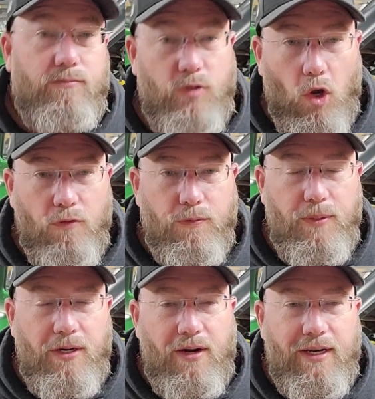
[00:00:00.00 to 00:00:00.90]
go from
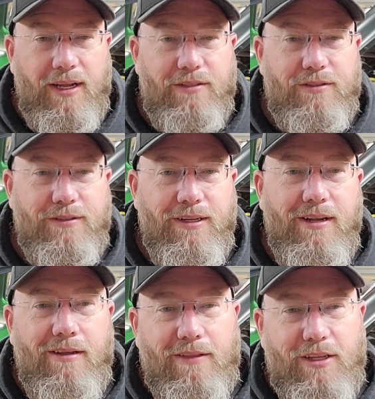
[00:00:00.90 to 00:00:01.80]
there, I guess.
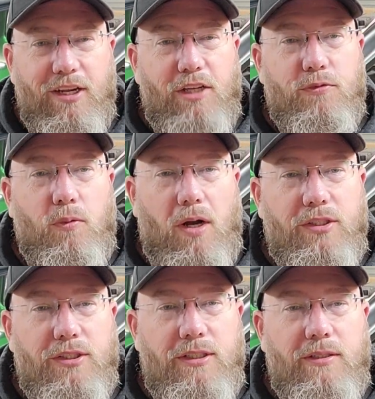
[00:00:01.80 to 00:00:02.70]
Thank you guys for
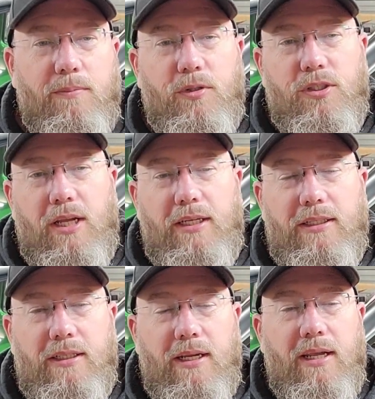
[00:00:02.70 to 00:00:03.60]
watching. Appreciate
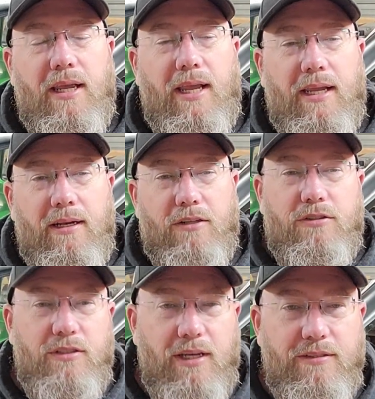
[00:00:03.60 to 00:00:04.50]
it, and I'll
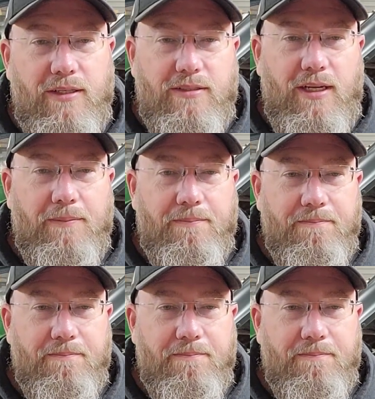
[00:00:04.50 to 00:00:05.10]
see you guys next time.